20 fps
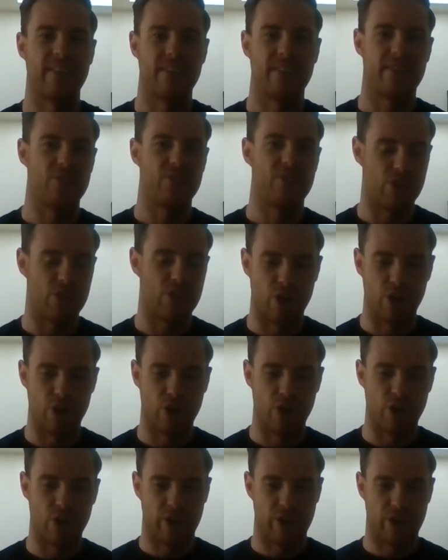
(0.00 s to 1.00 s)
Just look
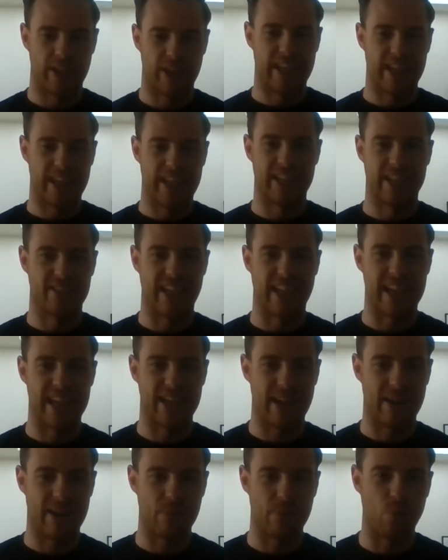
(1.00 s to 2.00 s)
at it and say,
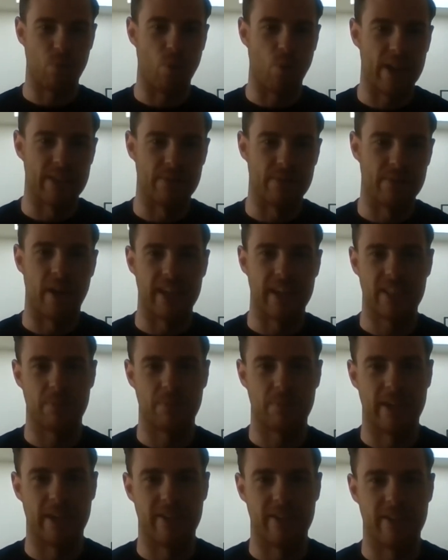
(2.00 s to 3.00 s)
what is my
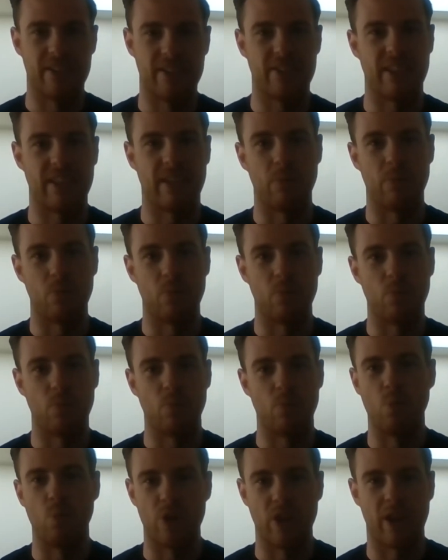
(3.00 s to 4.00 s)
experience, and would
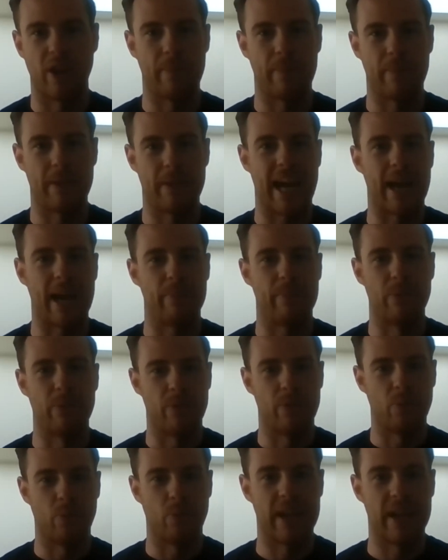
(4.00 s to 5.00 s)
I be happy with the way I'm
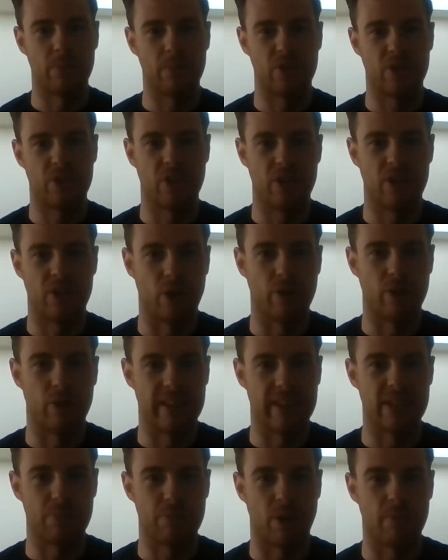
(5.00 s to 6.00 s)
solving these
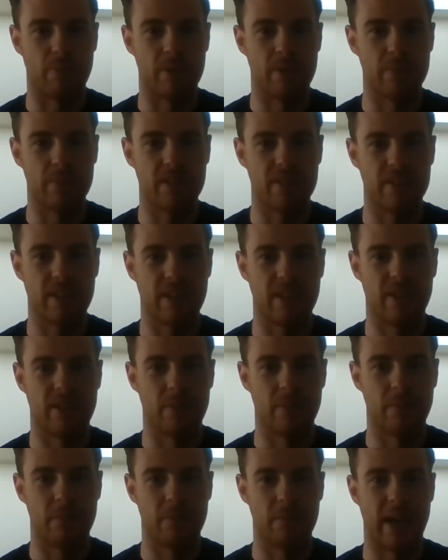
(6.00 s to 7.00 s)
problems?
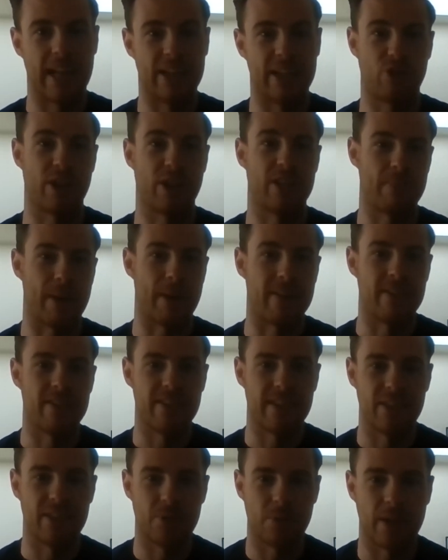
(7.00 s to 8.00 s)
And
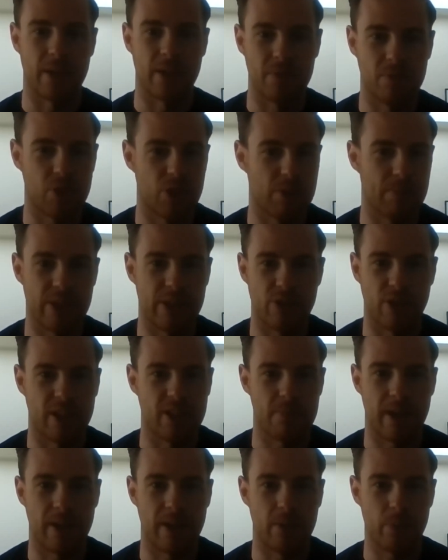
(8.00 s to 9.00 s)
transparency as well. Just be
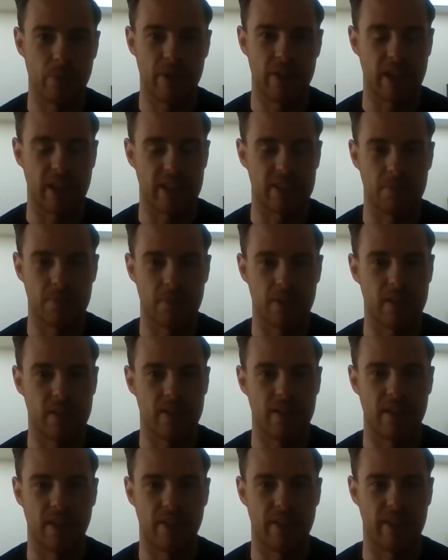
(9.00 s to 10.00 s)
transparent with the customer.
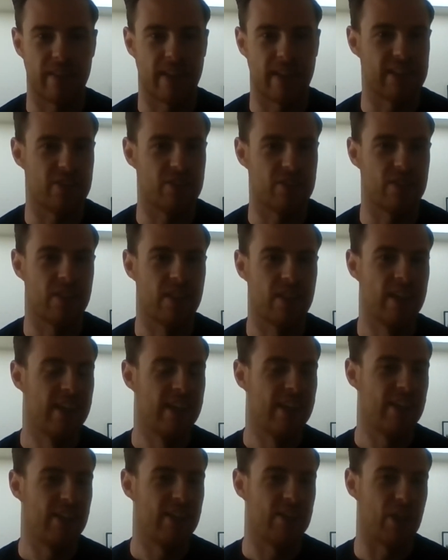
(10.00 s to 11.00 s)
I think that's
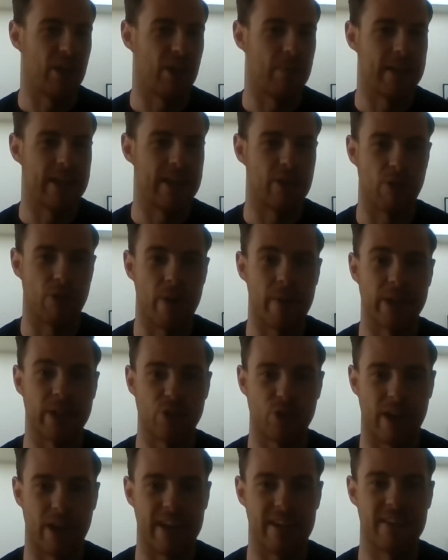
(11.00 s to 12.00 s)
going to be a growing
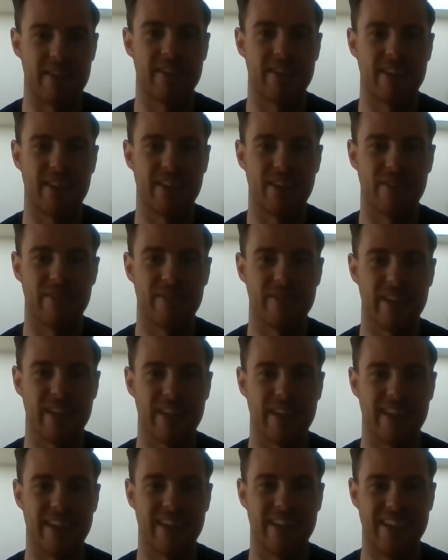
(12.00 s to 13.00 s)
trend of
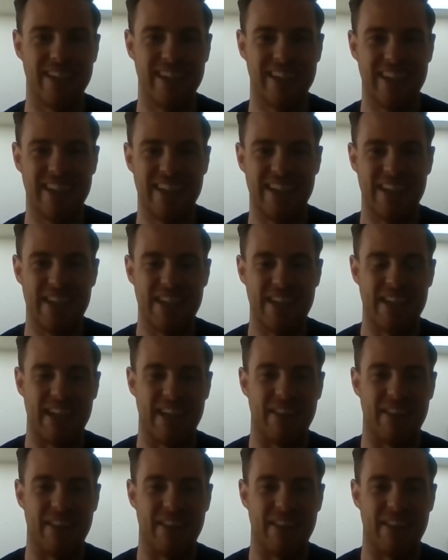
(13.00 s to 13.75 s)
in the